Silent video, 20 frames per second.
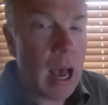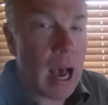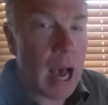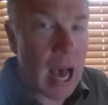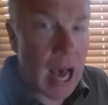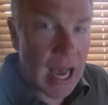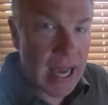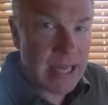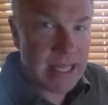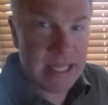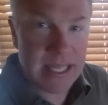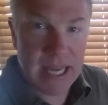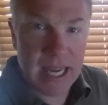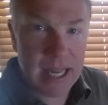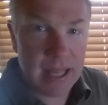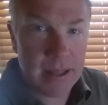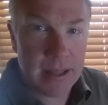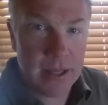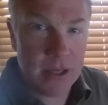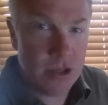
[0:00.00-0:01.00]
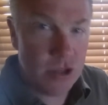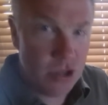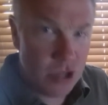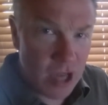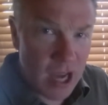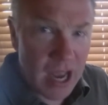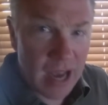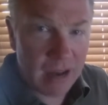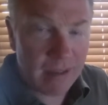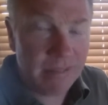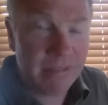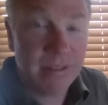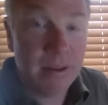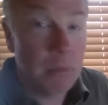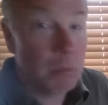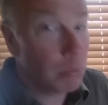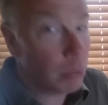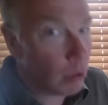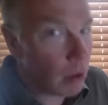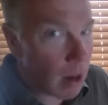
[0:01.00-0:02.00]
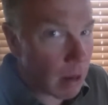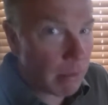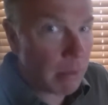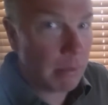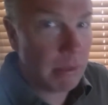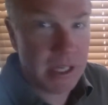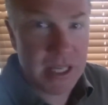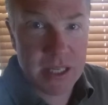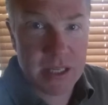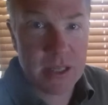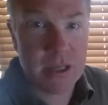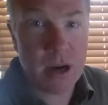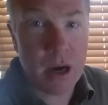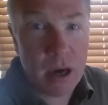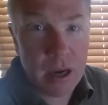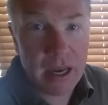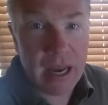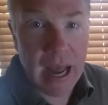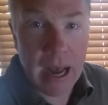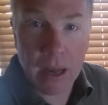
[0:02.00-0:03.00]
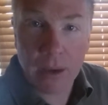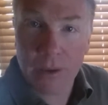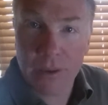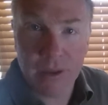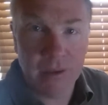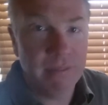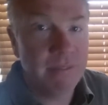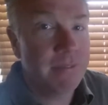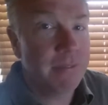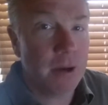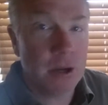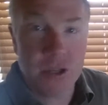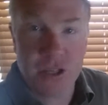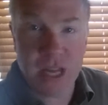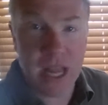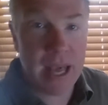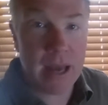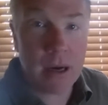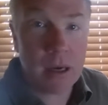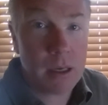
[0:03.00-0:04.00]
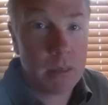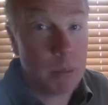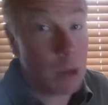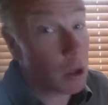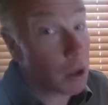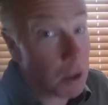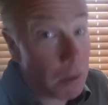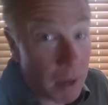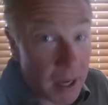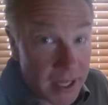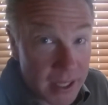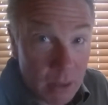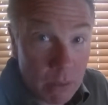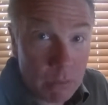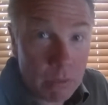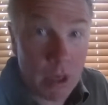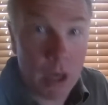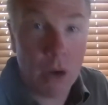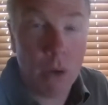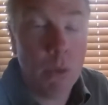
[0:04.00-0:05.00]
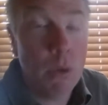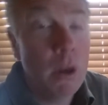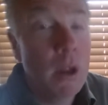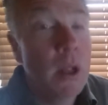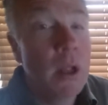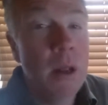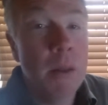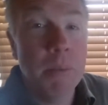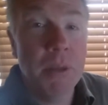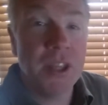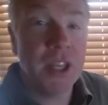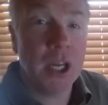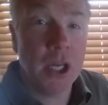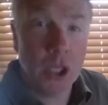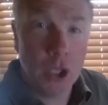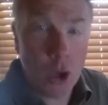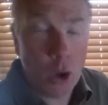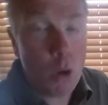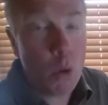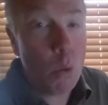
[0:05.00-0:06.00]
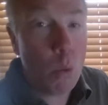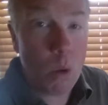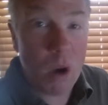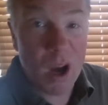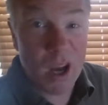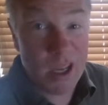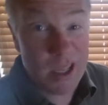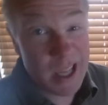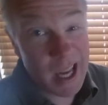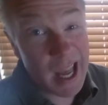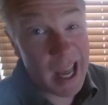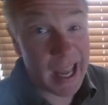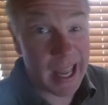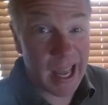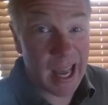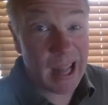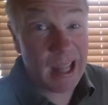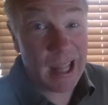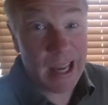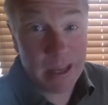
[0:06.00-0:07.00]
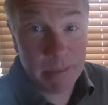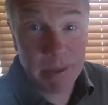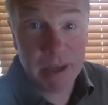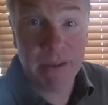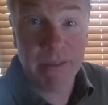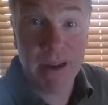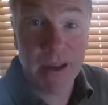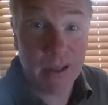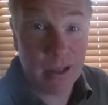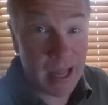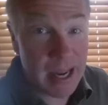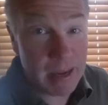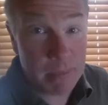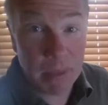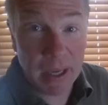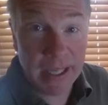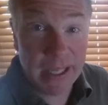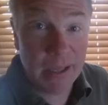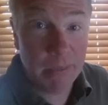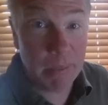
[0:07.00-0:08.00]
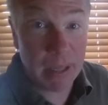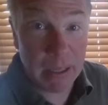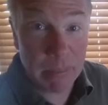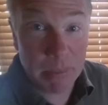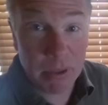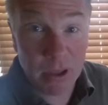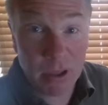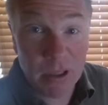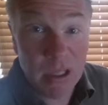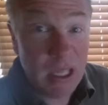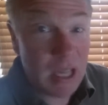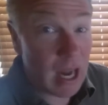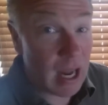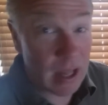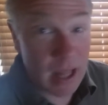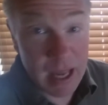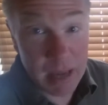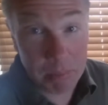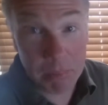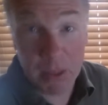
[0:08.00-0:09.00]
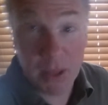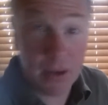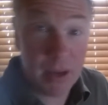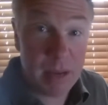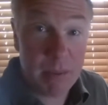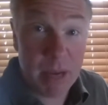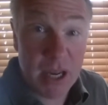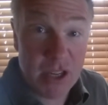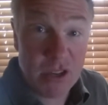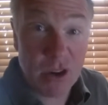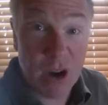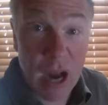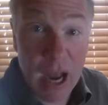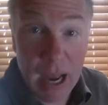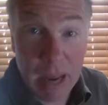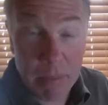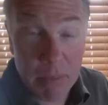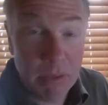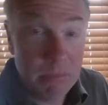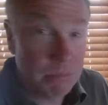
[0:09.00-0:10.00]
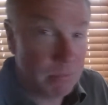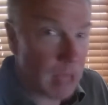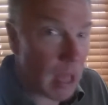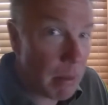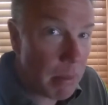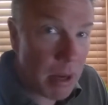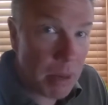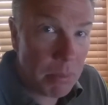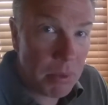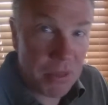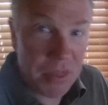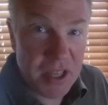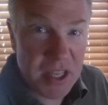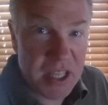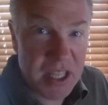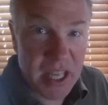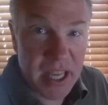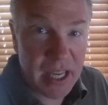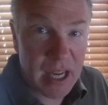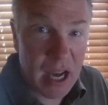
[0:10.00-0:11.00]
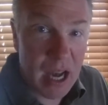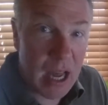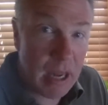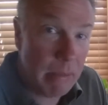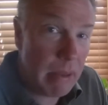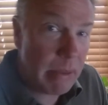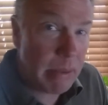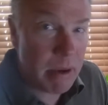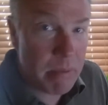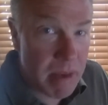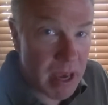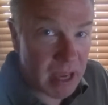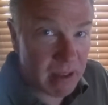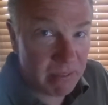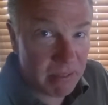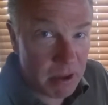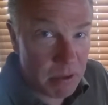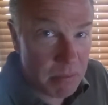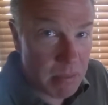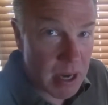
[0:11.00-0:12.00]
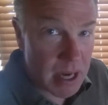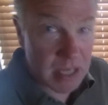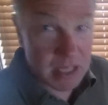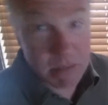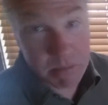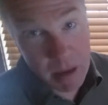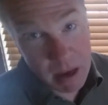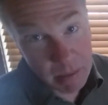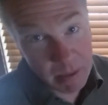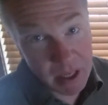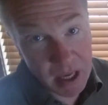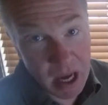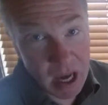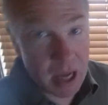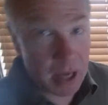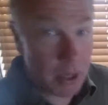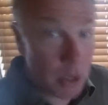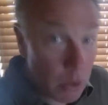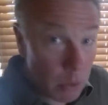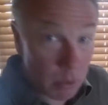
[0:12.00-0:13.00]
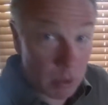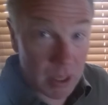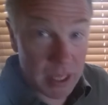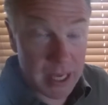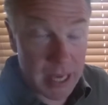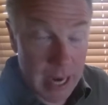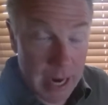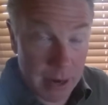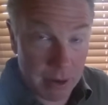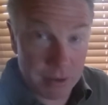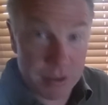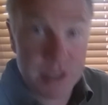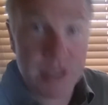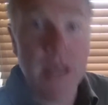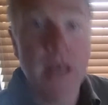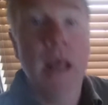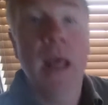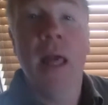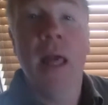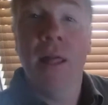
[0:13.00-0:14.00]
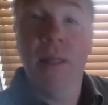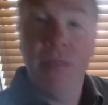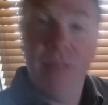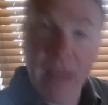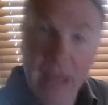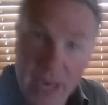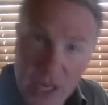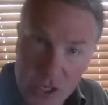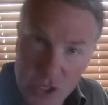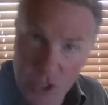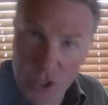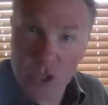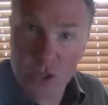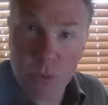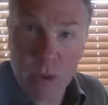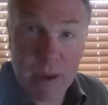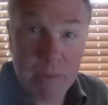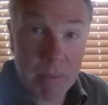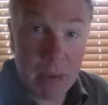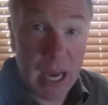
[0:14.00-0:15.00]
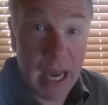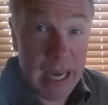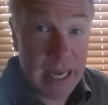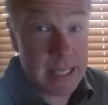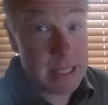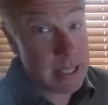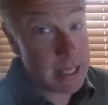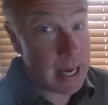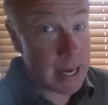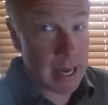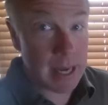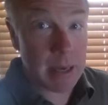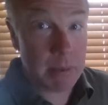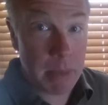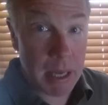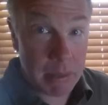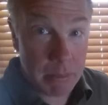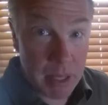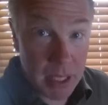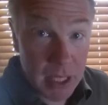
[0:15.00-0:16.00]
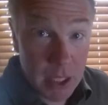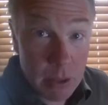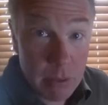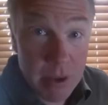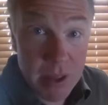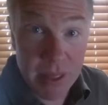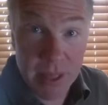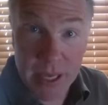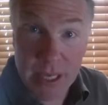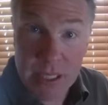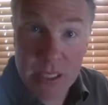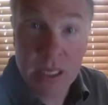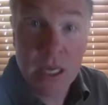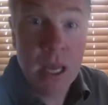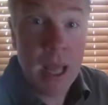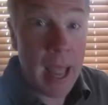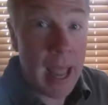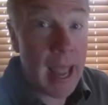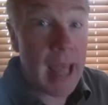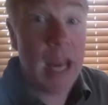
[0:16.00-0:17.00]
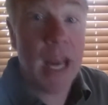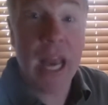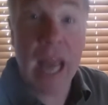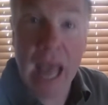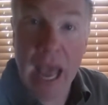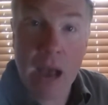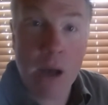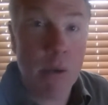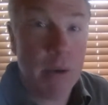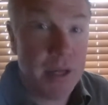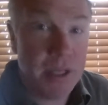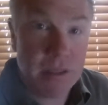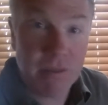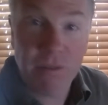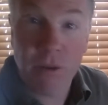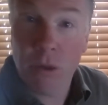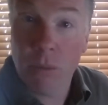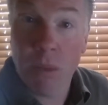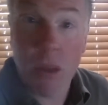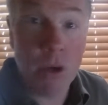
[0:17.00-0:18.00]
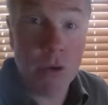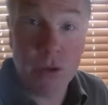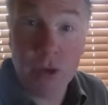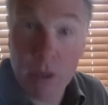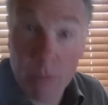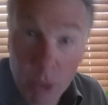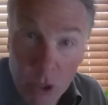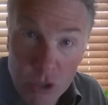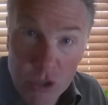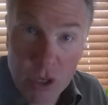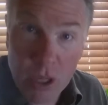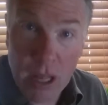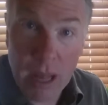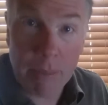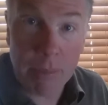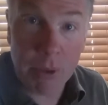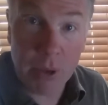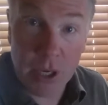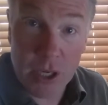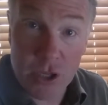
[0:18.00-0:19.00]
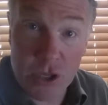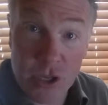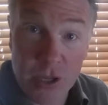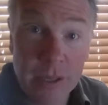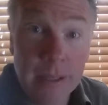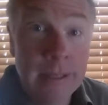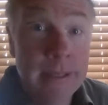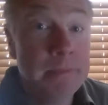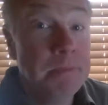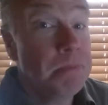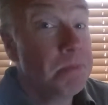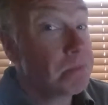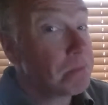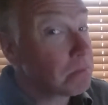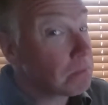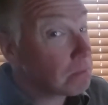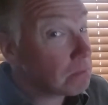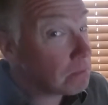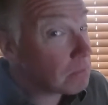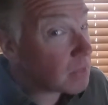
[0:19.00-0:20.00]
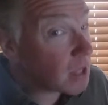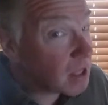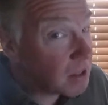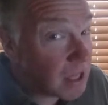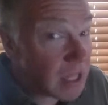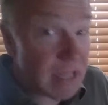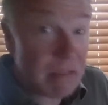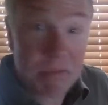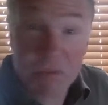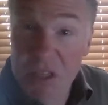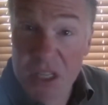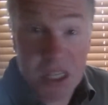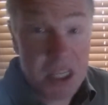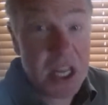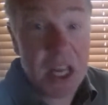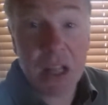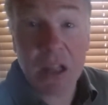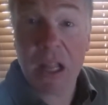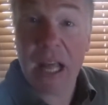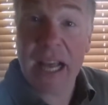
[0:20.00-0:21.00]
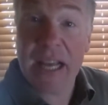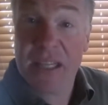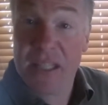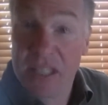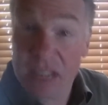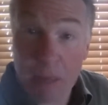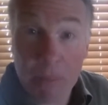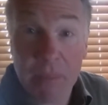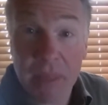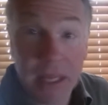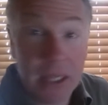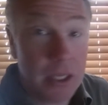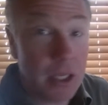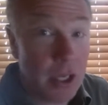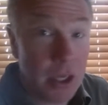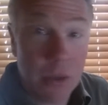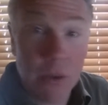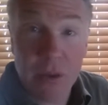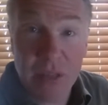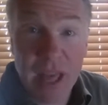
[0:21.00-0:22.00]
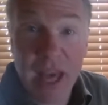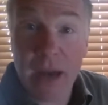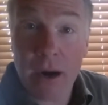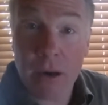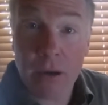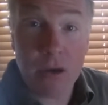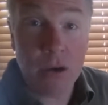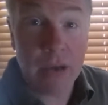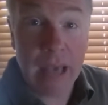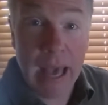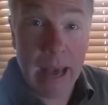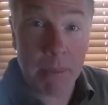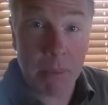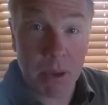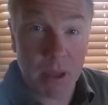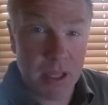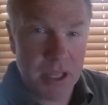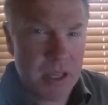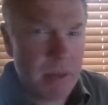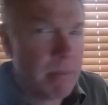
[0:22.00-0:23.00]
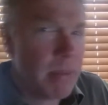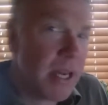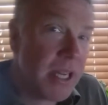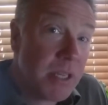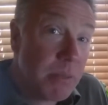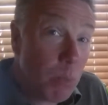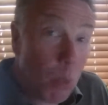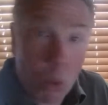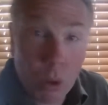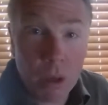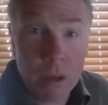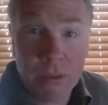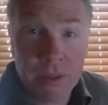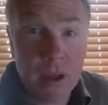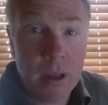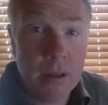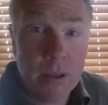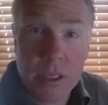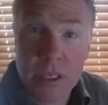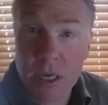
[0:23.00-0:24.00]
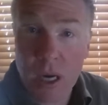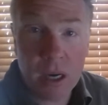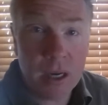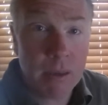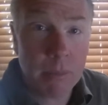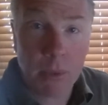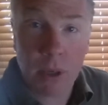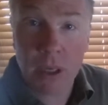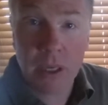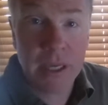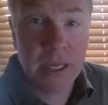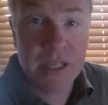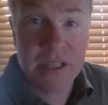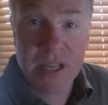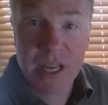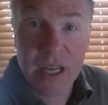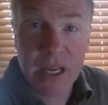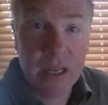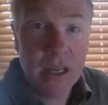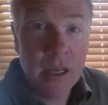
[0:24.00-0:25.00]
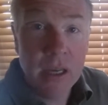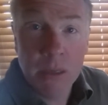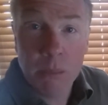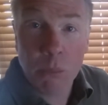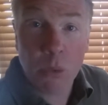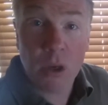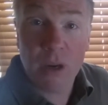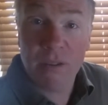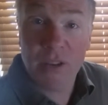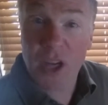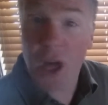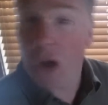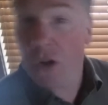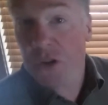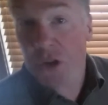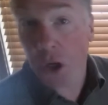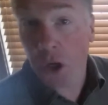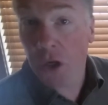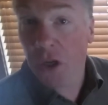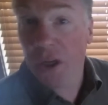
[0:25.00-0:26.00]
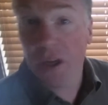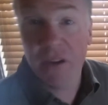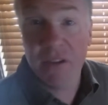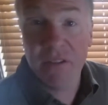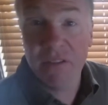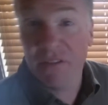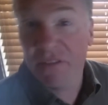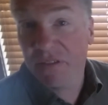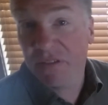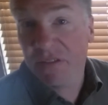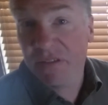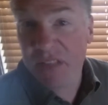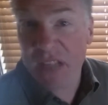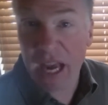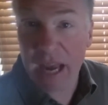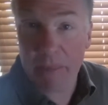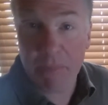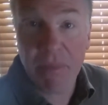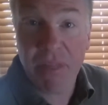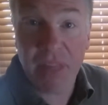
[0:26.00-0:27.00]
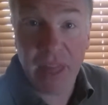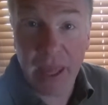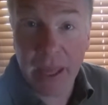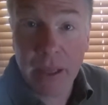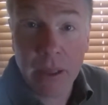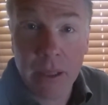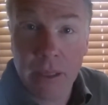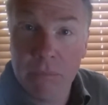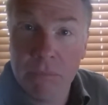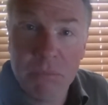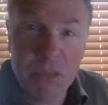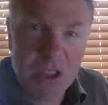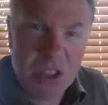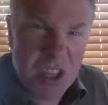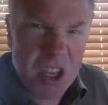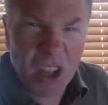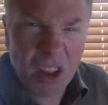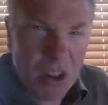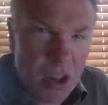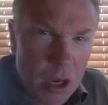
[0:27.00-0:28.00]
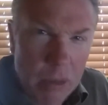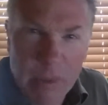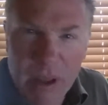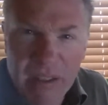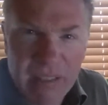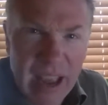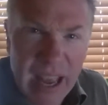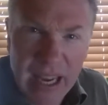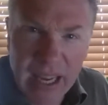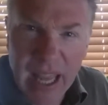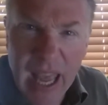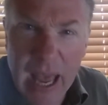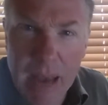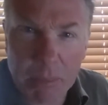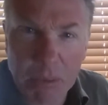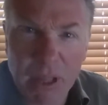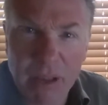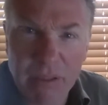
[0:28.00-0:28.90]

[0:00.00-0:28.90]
I say that Jeff probably started out the first Anarchapulco, I don't know, but the goal was, hey, I like being around like-minded people. I like building my tribe. I'm going to put this thing on. Maybe we make a few bucks, maybe not. Who really cares? Then, as years went by, he said, Hey, I can make money doing this. And now it's a full blown commercial operation that still has something to do with anarcho-capitalism, but it's more the, the target market is a more of an alternative type thing, and there's still a little bit of ANCAP